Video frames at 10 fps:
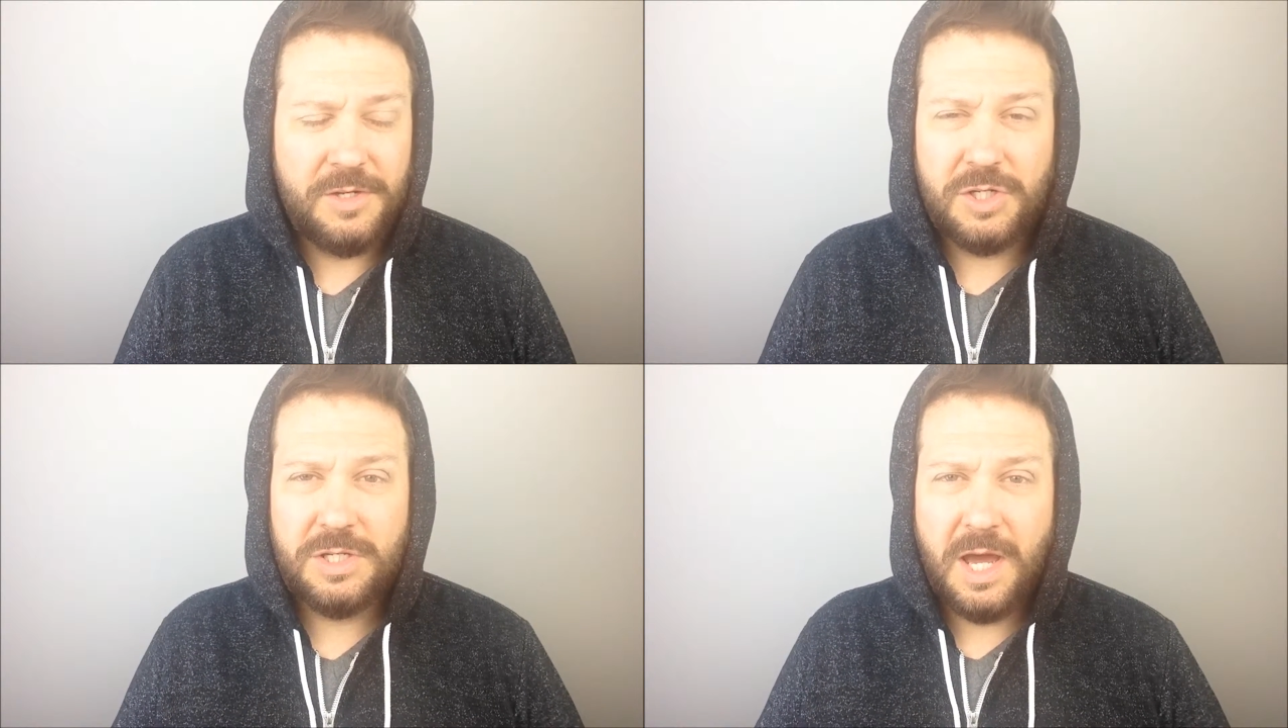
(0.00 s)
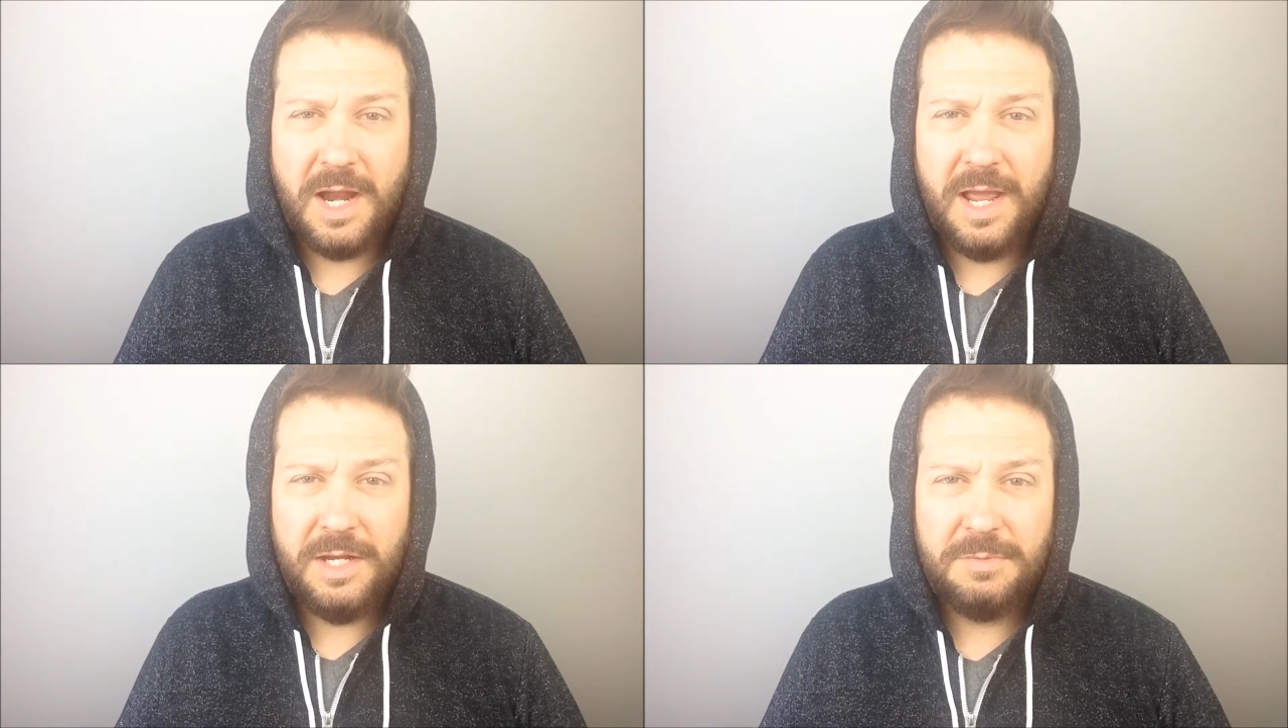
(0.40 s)
I just
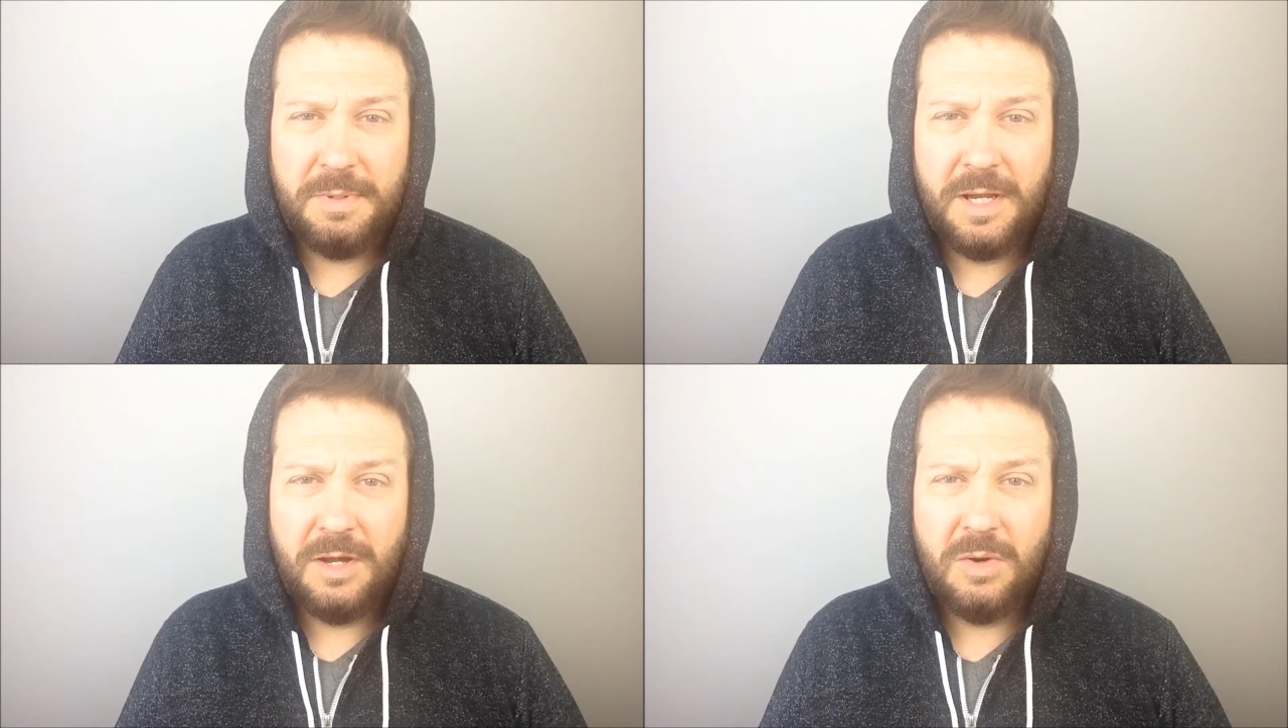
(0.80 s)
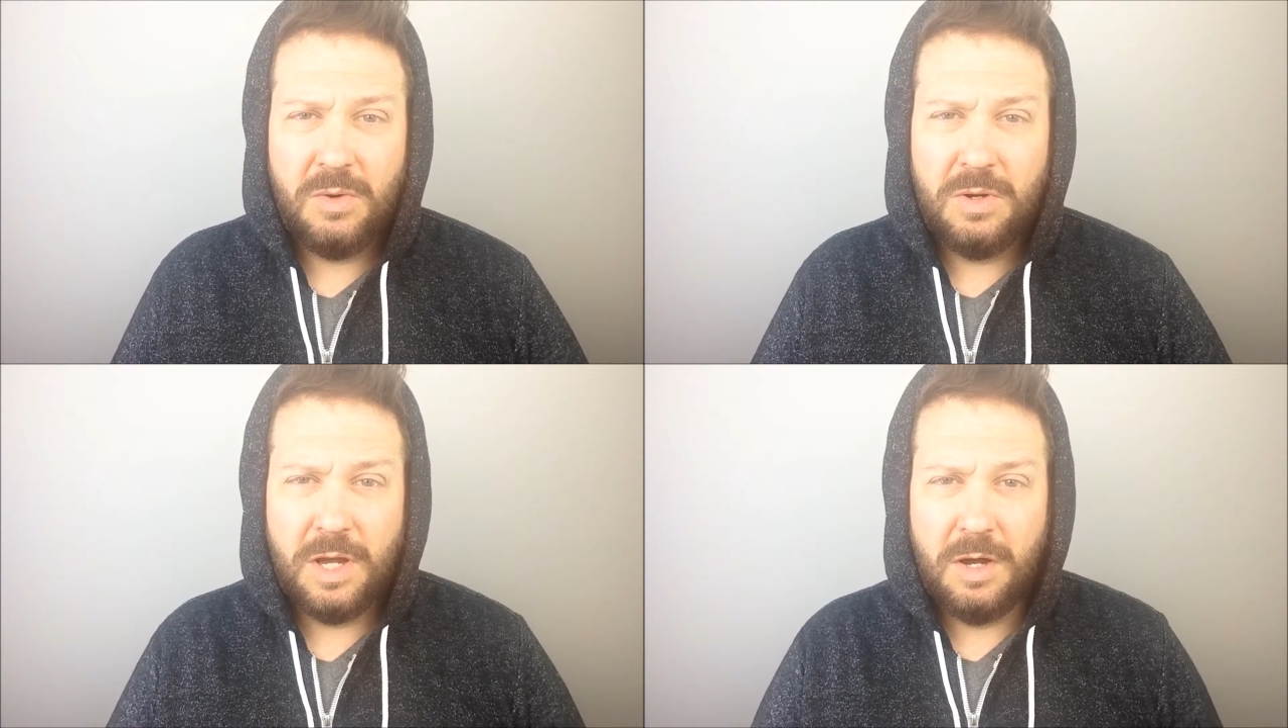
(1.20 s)
got
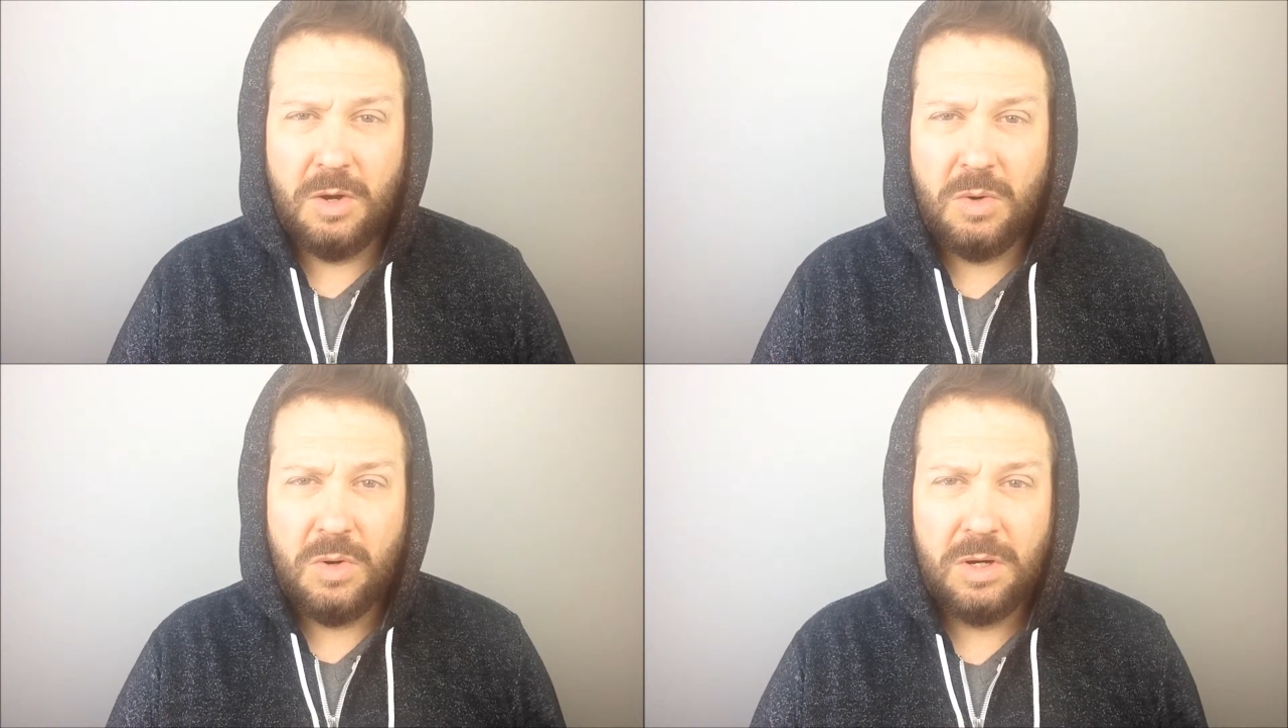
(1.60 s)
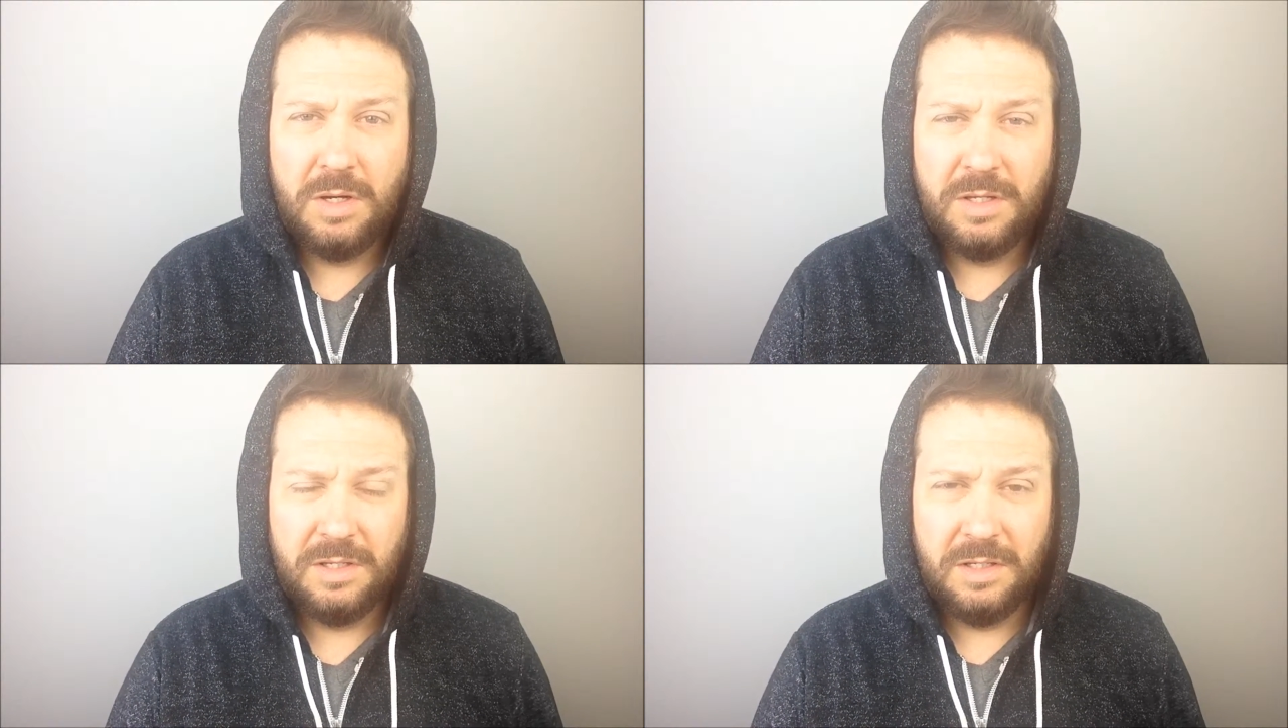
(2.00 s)
HBO Go,
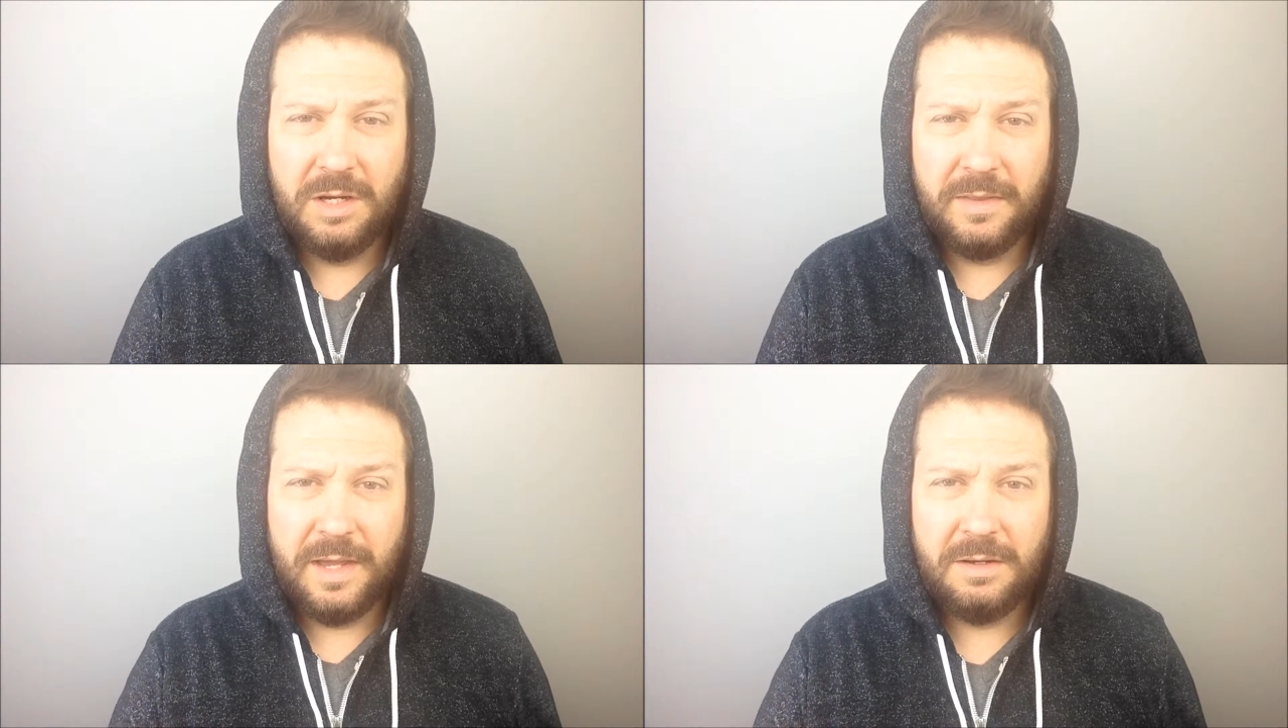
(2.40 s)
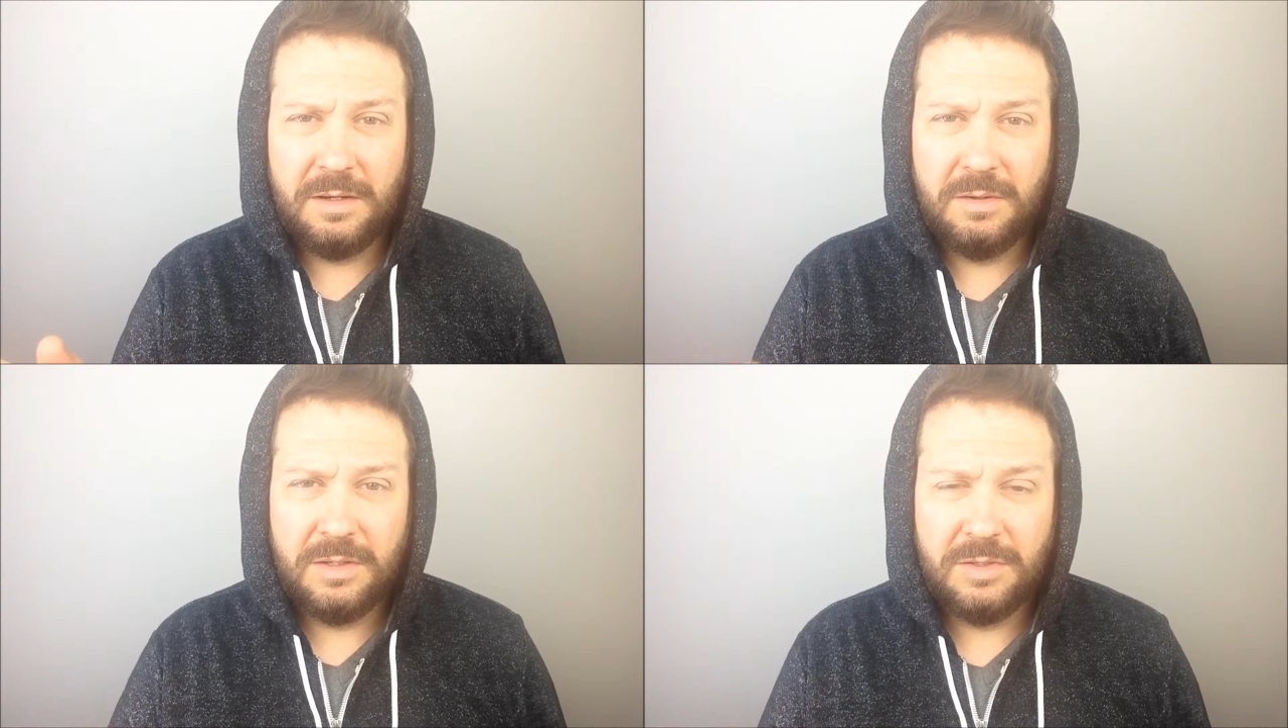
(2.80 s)
you know that
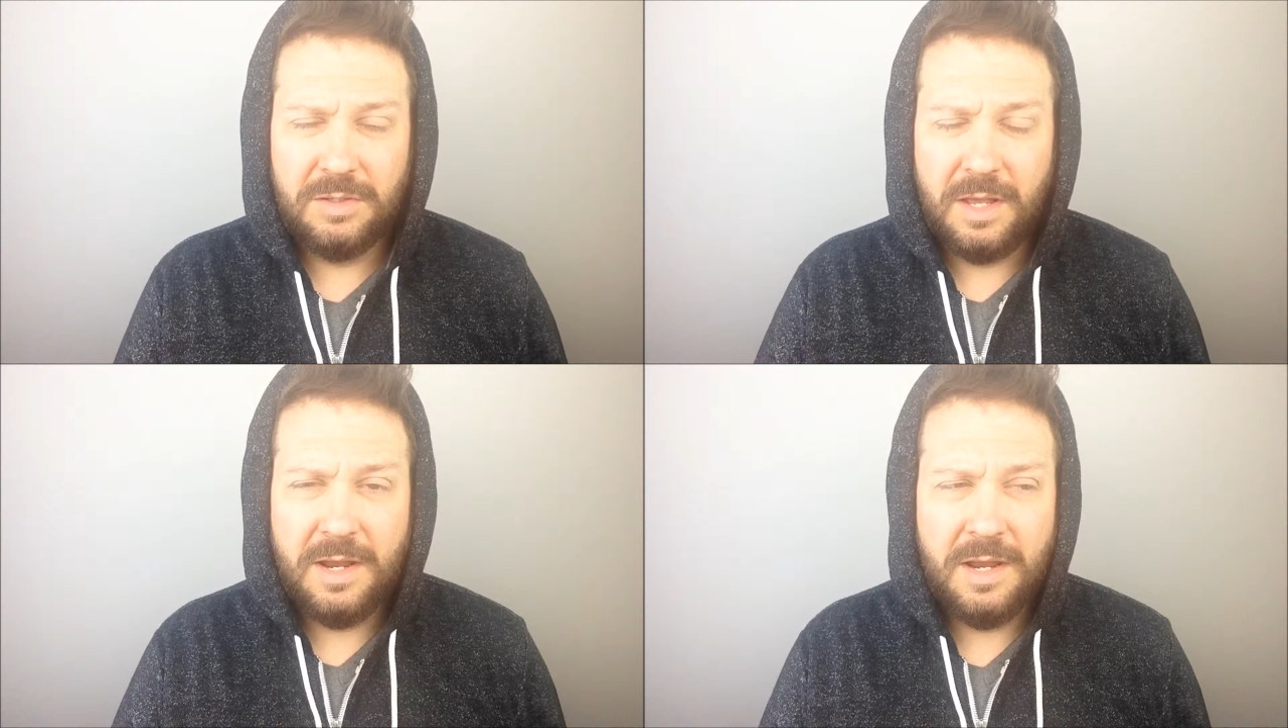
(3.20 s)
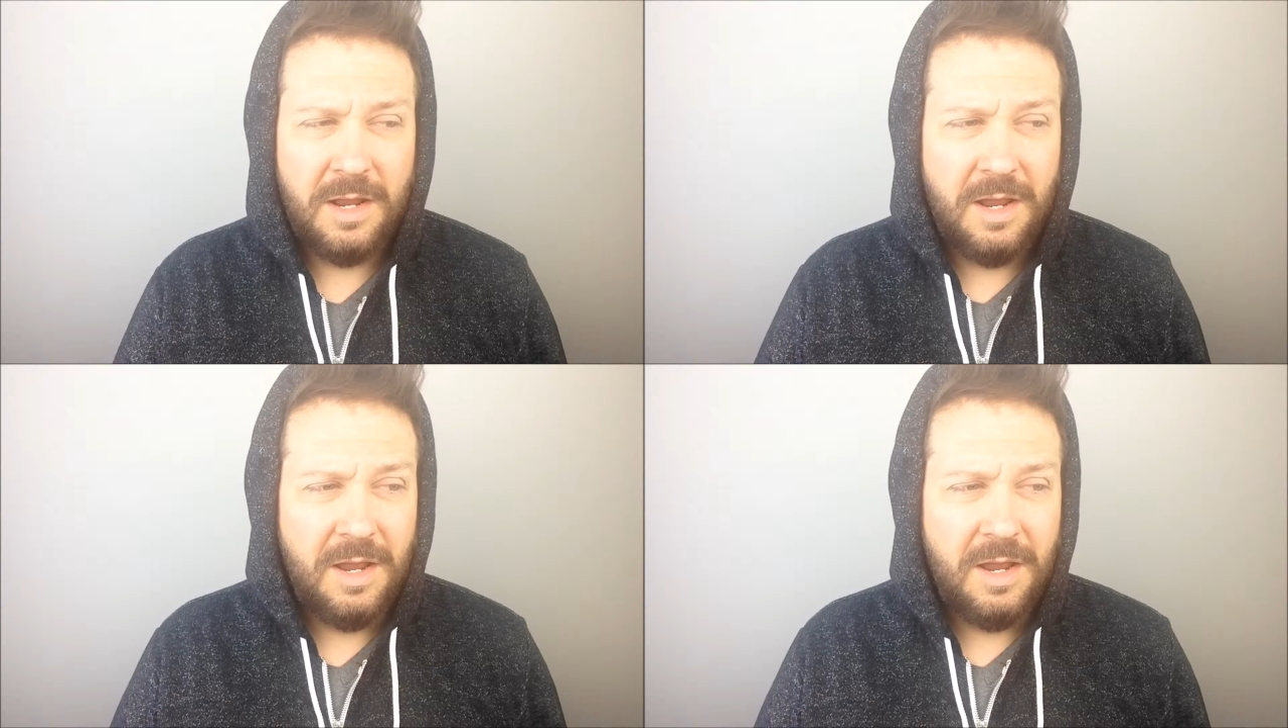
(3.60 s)
thing?